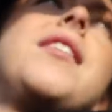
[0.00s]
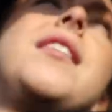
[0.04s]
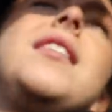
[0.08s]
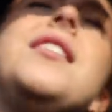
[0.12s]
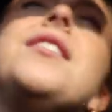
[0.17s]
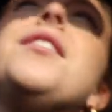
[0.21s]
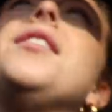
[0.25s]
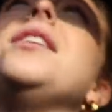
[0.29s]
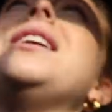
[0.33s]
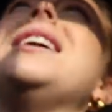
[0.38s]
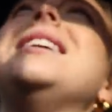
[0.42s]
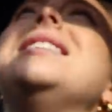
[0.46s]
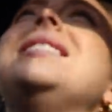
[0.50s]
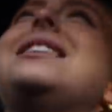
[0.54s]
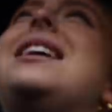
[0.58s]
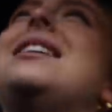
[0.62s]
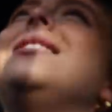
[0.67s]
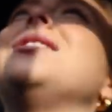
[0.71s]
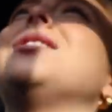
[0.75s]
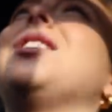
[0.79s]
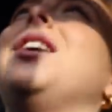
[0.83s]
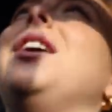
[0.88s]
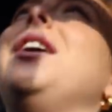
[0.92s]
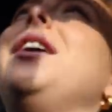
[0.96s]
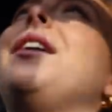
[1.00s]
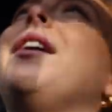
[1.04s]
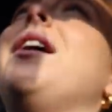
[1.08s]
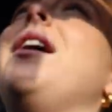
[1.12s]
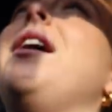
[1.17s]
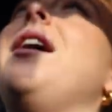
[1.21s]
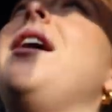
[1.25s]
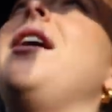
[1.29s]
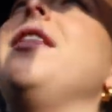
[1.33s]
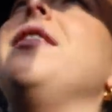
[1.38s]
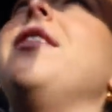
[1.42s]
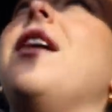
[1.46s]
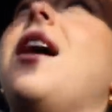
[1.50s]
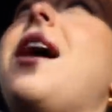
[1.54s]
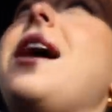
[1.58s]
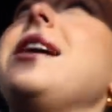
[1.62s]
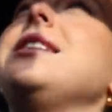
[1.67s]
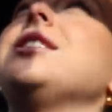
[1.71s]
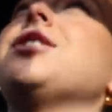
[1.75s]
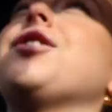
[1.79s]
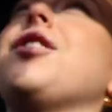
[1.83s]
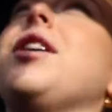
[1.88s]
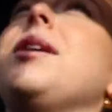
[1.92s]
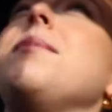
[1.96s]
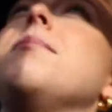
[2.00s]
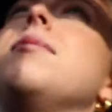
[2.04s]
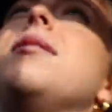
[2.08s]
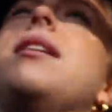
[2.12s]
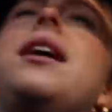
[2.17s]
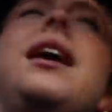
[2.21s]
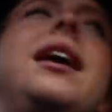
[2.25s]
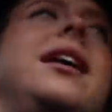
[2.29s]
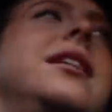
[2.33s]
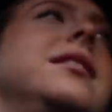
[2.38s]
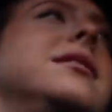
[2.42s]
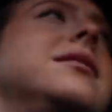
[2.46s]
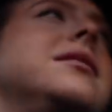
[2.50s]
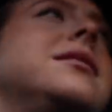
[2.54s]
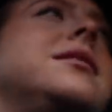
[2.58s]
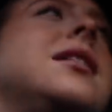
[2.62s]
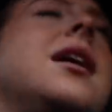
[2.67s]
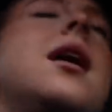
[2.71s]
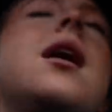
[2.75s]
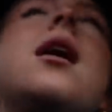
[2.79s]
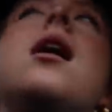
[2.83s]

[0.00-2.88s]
I think they're only in Tesco, the ice cream things.